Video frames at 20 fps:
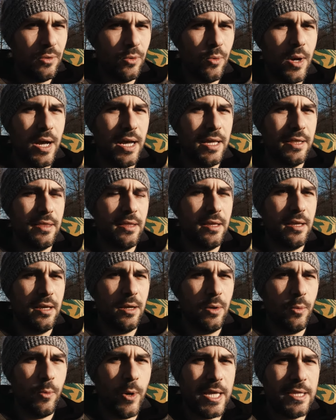one
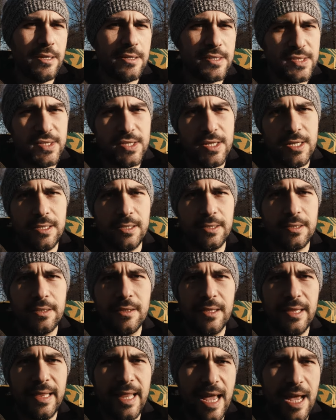uh, weather sealed
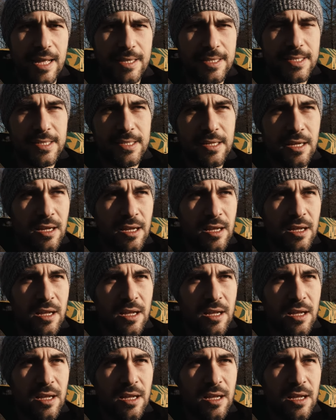lens.